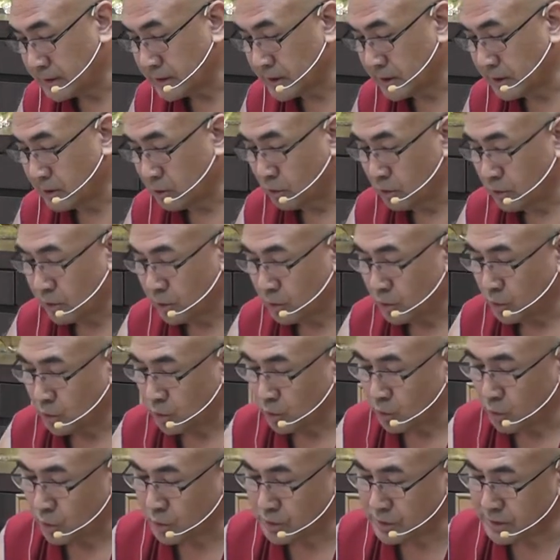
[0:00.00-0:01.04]
there's a,
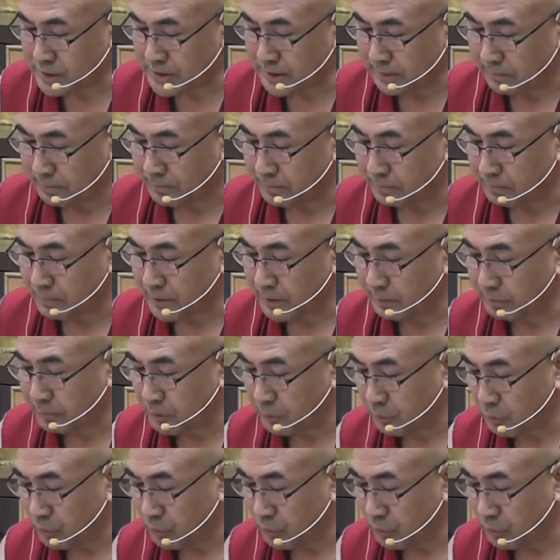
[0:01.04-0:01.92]
you know, concept.